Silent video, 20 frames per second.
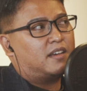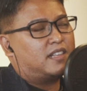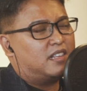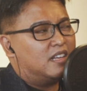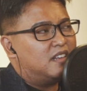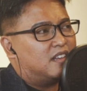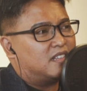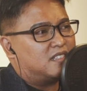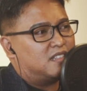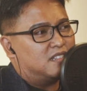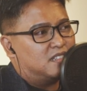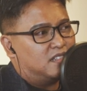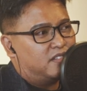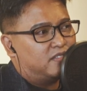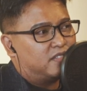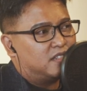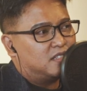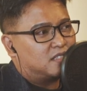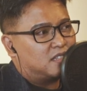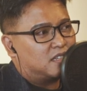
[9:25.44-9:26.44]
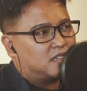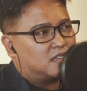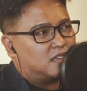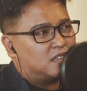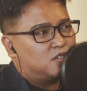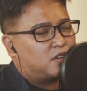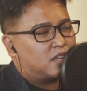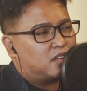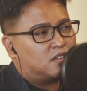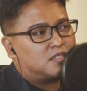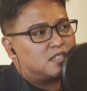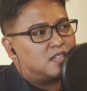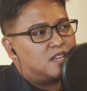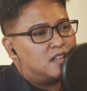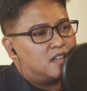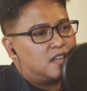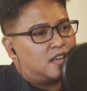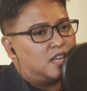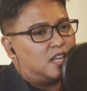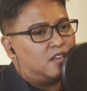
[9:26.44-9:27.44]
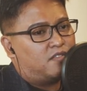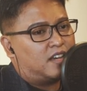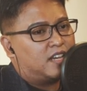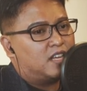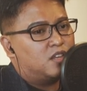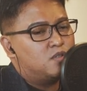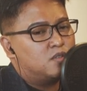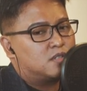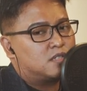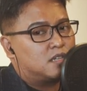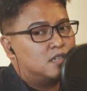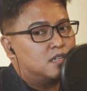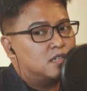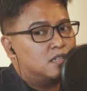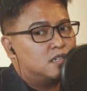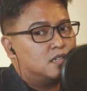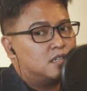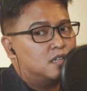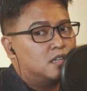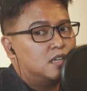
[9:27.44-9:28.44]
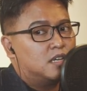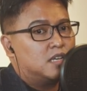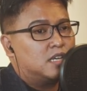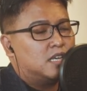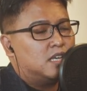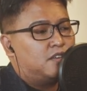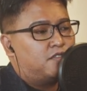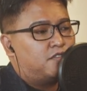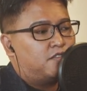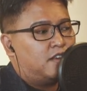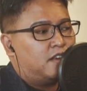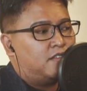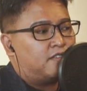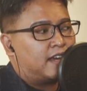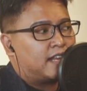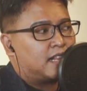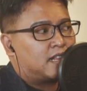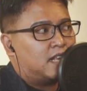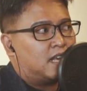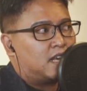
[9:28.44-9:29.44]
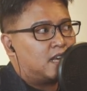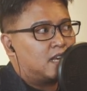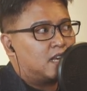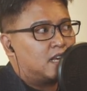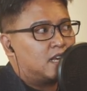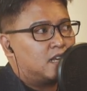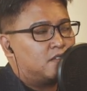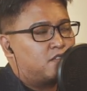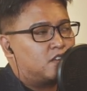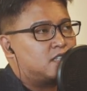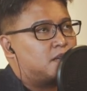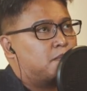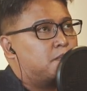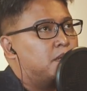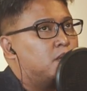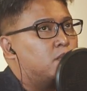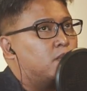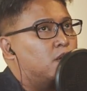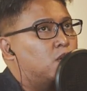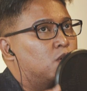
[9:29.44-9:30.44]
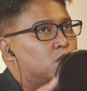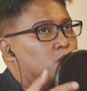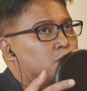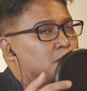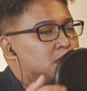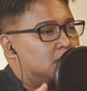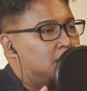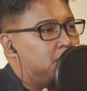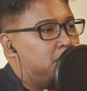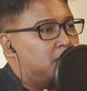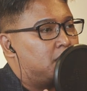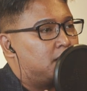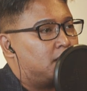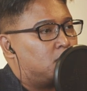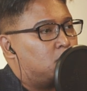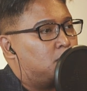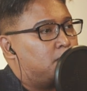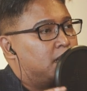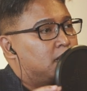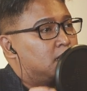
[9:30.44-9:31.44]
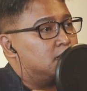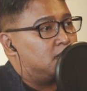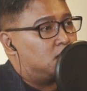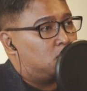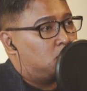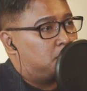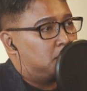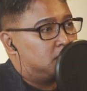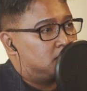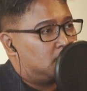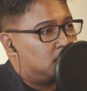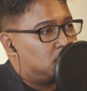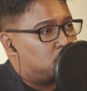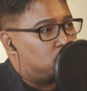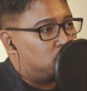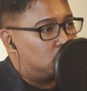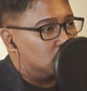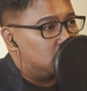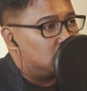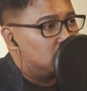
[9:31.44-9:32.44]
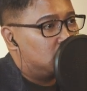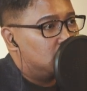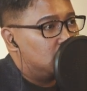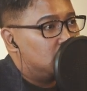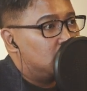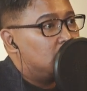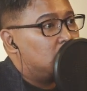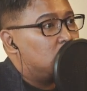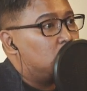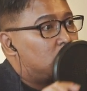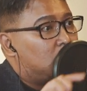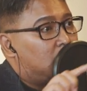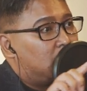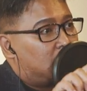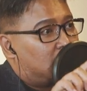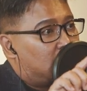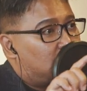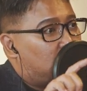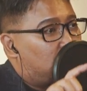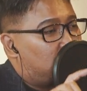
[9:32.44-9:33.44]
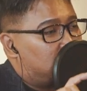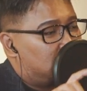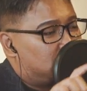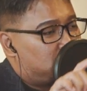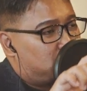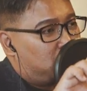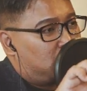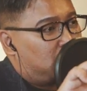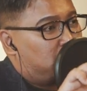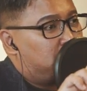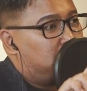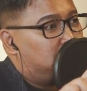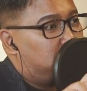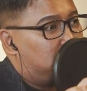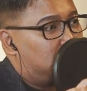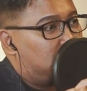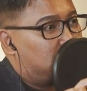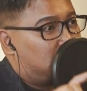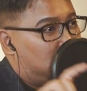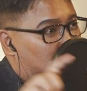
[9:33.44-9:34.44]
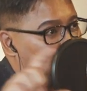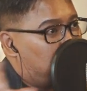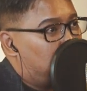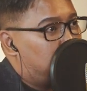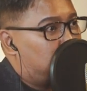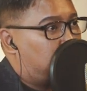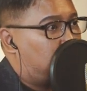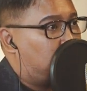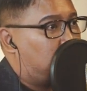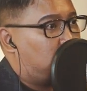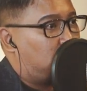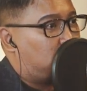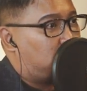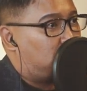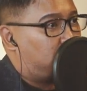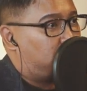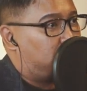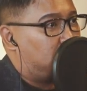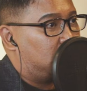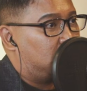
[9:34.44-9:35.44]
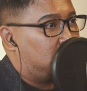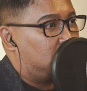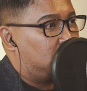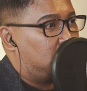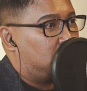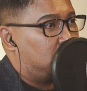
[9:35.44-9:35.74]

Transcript: I think there's a difference. Uh. You cannot say that if I use a uh, if if I take. For example, we go to Mister Bean, right? You buy the zero percent sugar, you take that that soya bean milk and you use for your coffee.